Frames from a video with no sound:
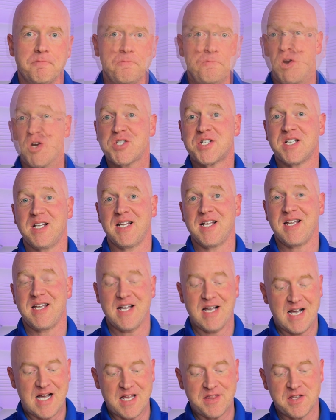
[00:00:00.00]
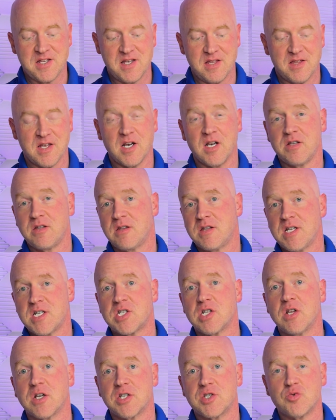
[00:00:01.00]
Personally, I think that
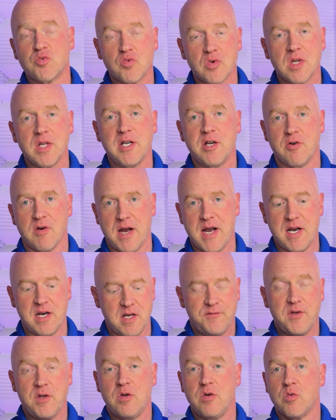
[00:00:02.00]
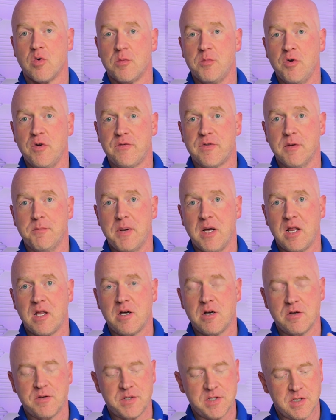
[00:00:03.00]
this looks really great if you remove the
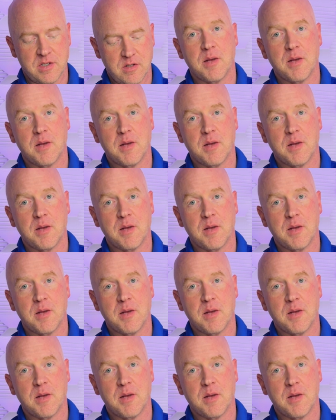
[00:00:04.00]
bellows